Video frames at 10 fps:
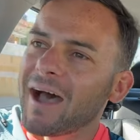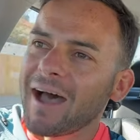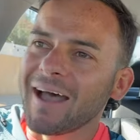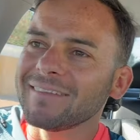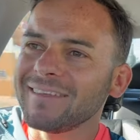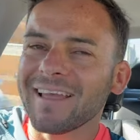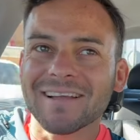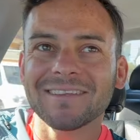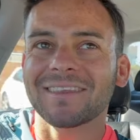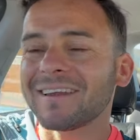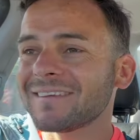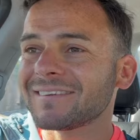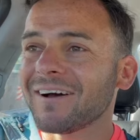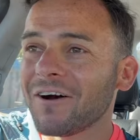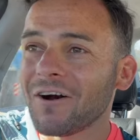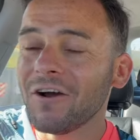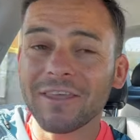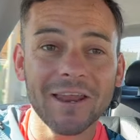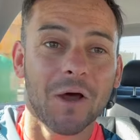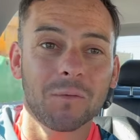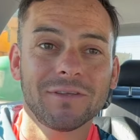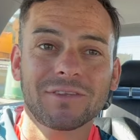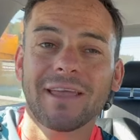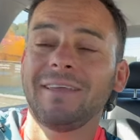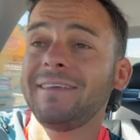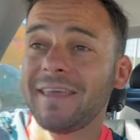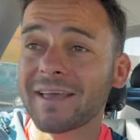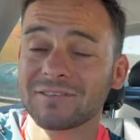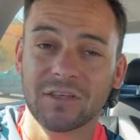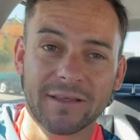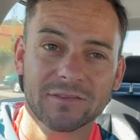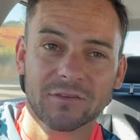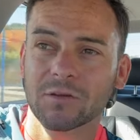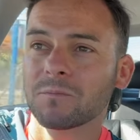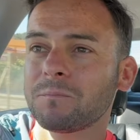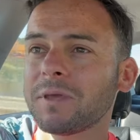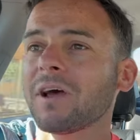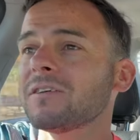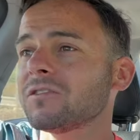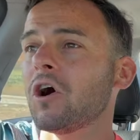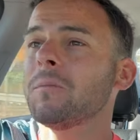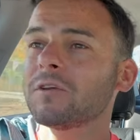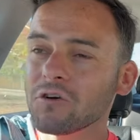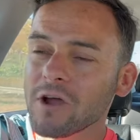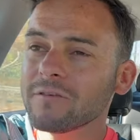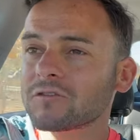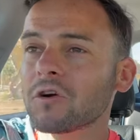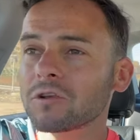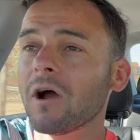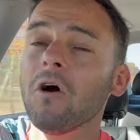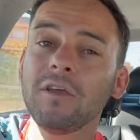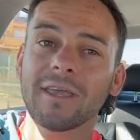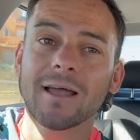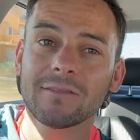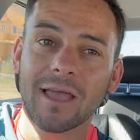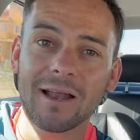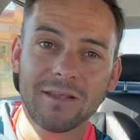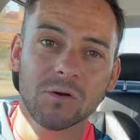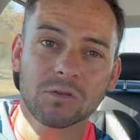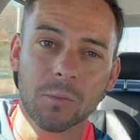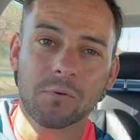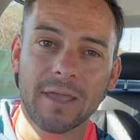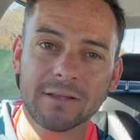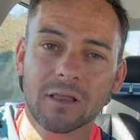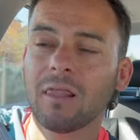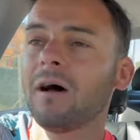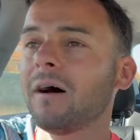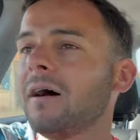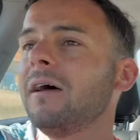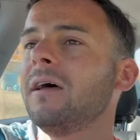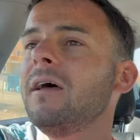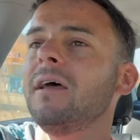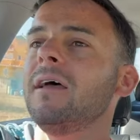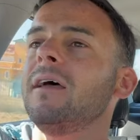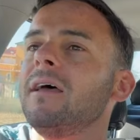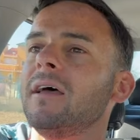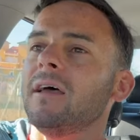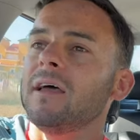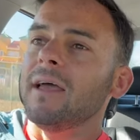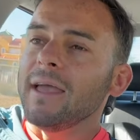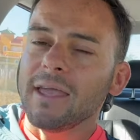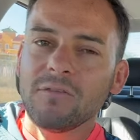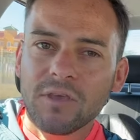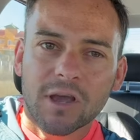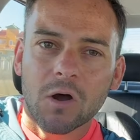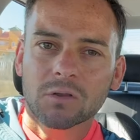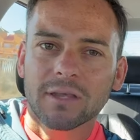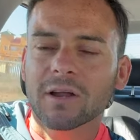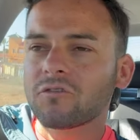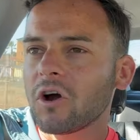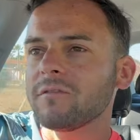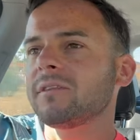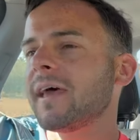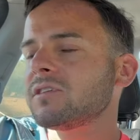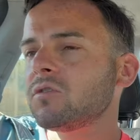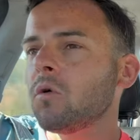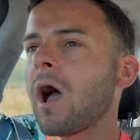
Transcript: And the answer to this, I can only say yes to this, because I'm a driving instructor. I can't tell you to break the law. If you go to your driving test